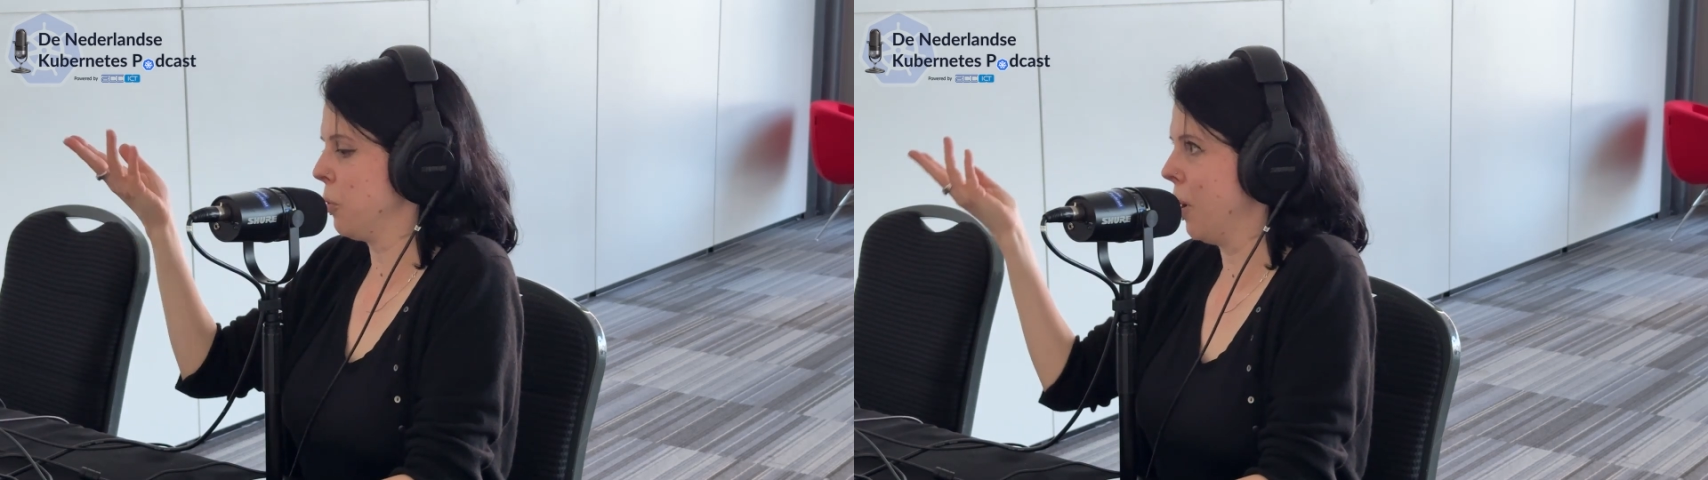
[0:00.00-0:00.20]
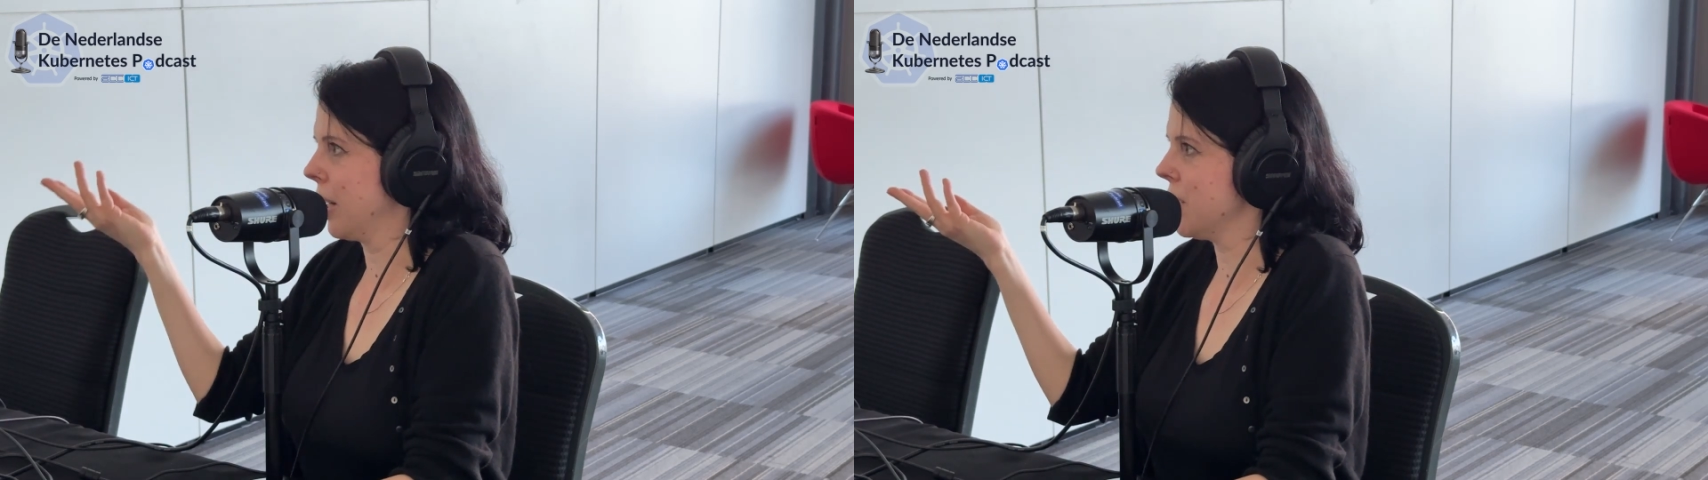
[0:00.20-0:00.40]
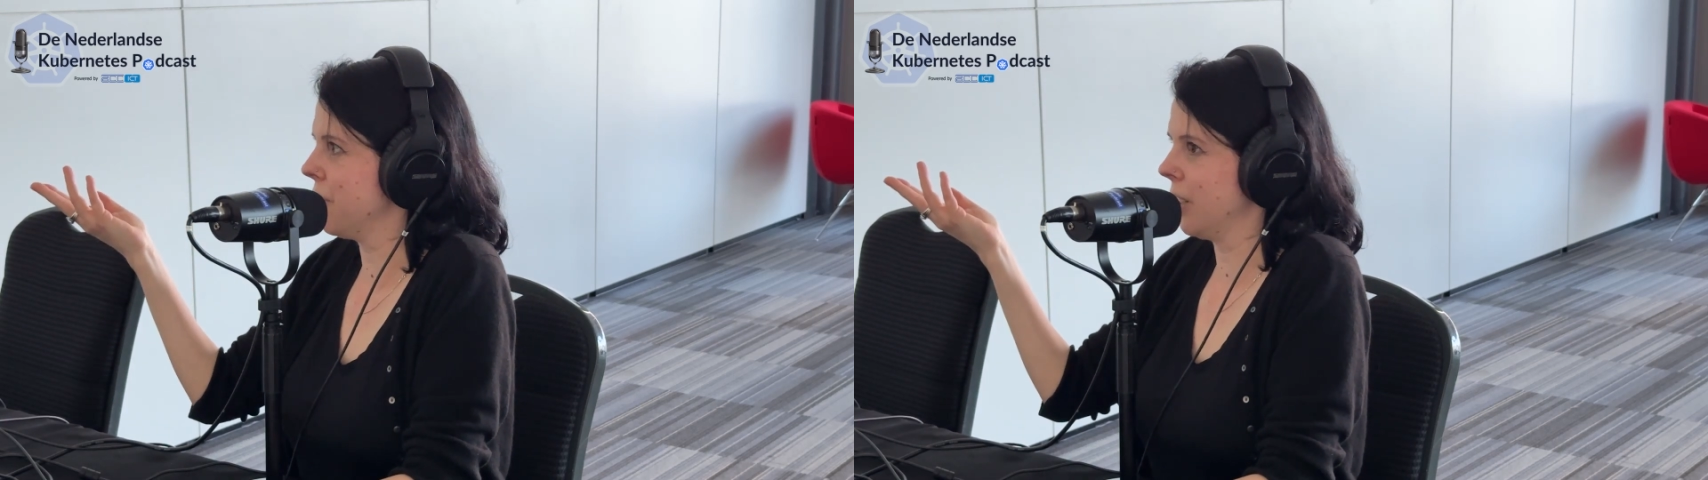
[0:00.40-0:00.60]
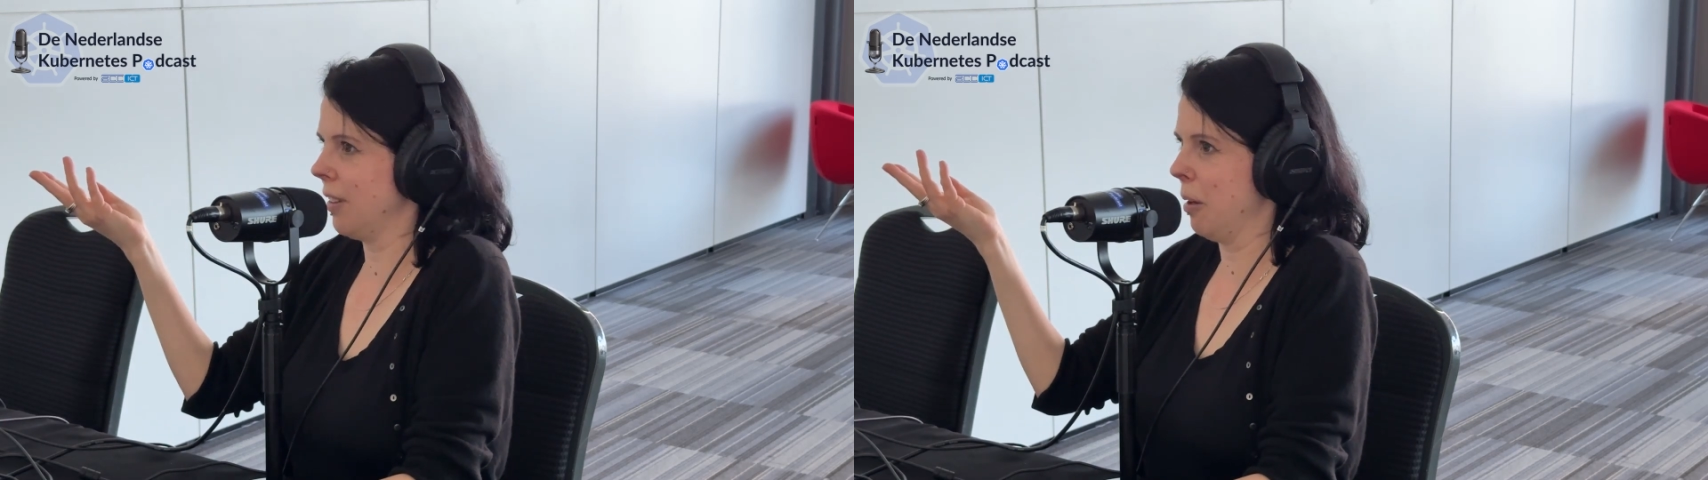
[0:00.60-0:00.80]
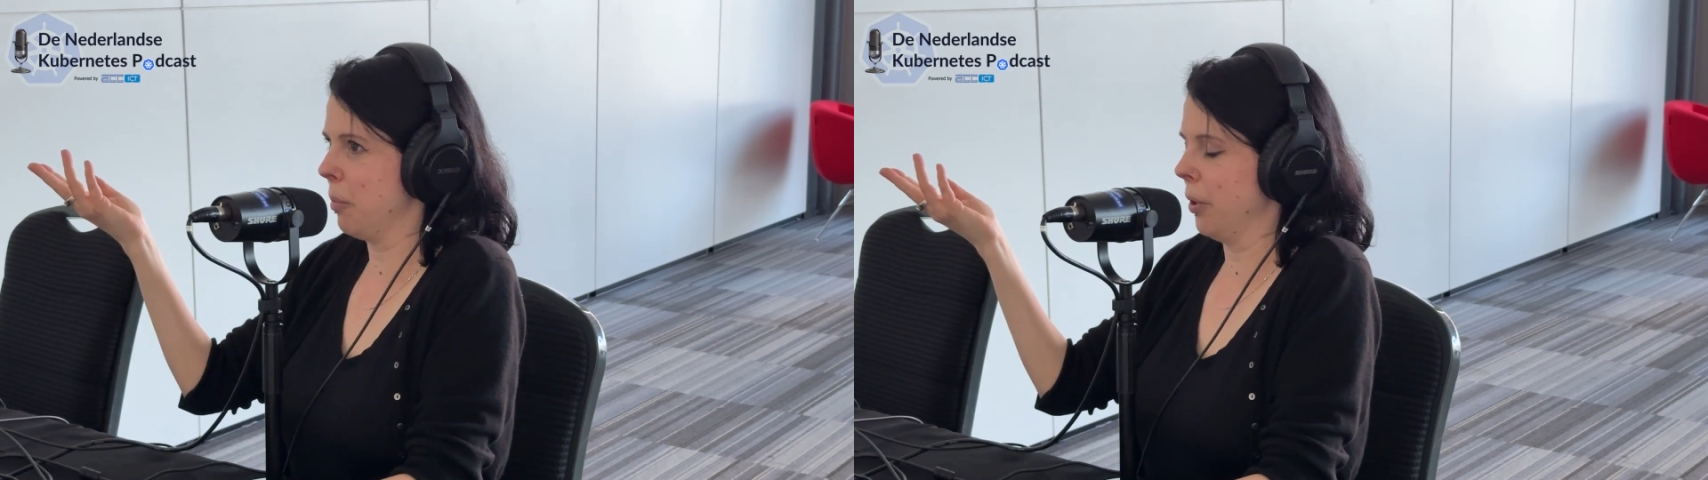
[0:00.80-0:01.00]
Quarkus, for
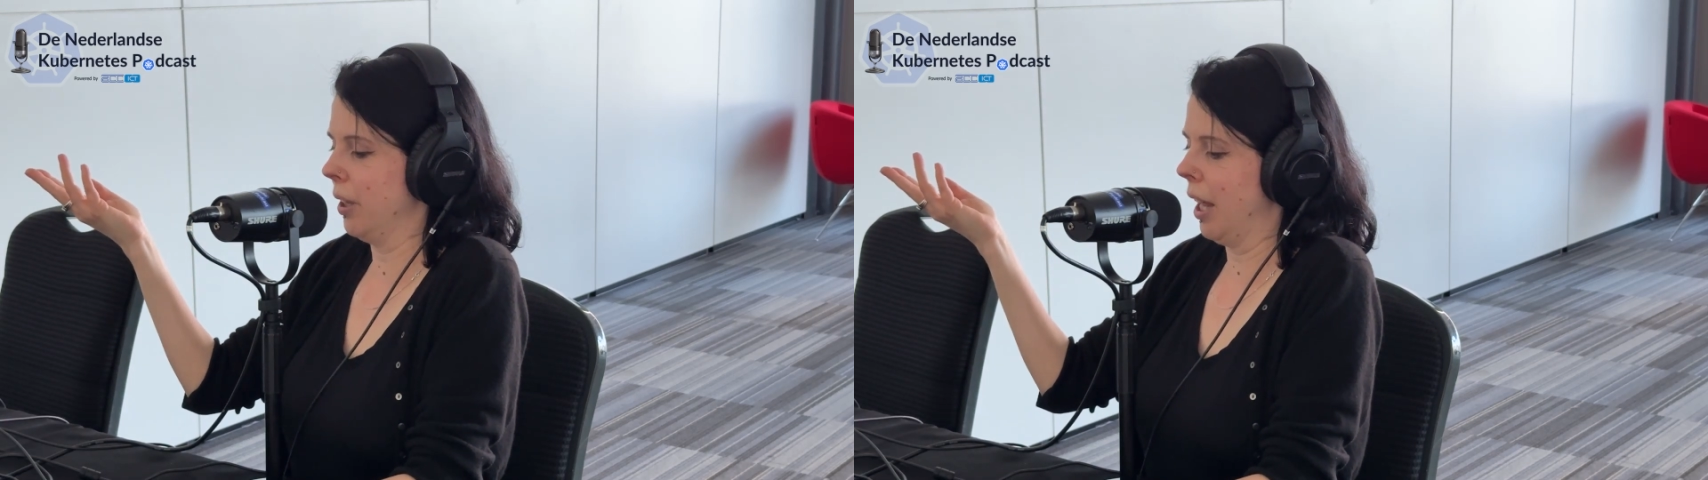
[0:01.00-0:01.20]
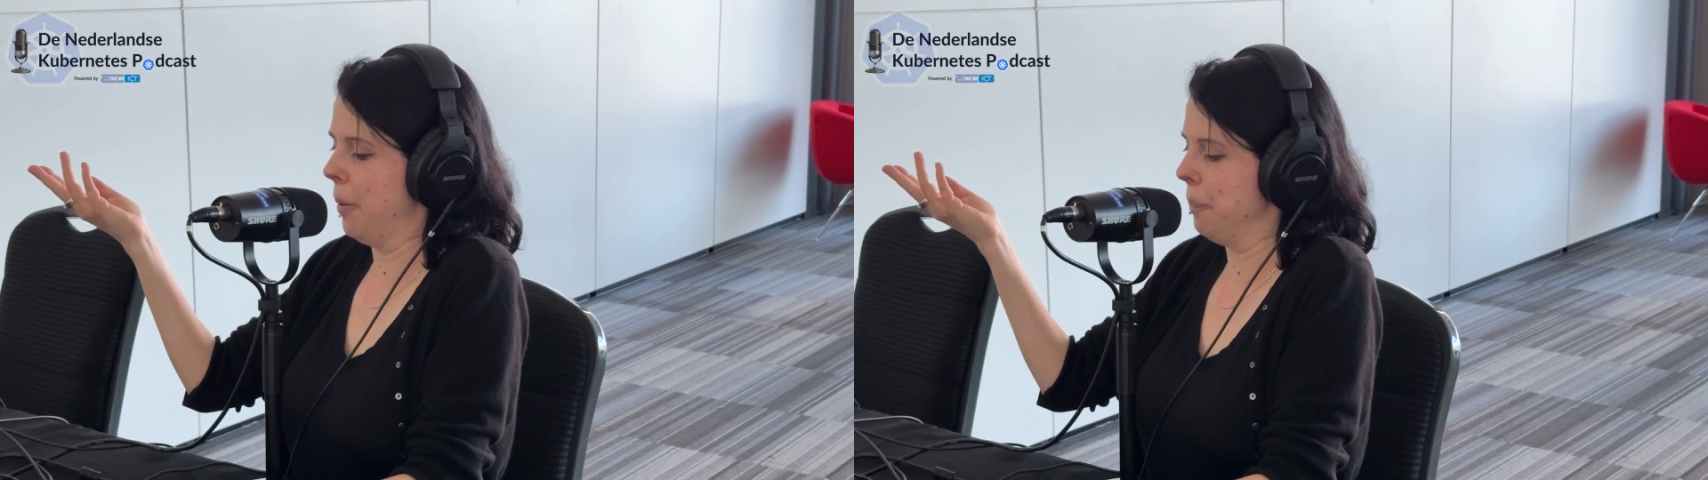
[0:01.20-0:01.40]
example,